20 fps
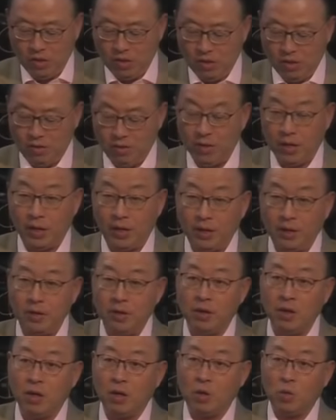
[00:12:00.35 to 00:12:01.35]
then
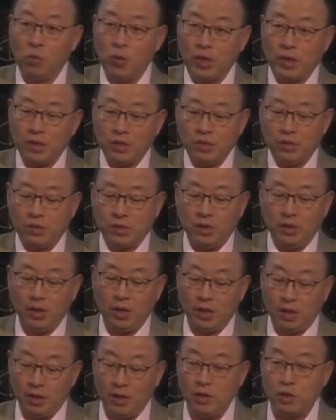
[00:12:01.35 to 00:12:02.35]
we can see that
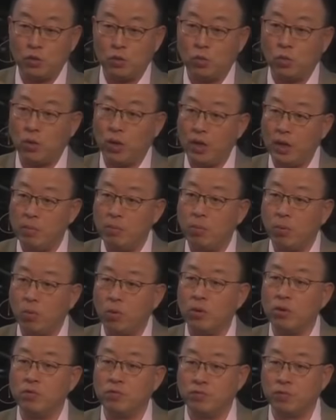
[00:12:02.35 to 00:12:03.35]
it is quite
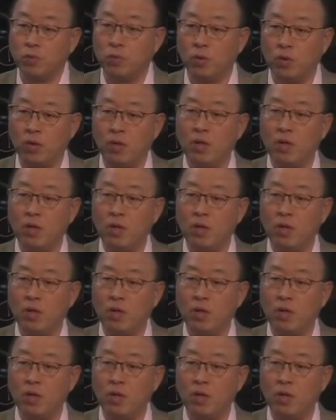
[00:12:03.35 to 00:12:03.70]
important for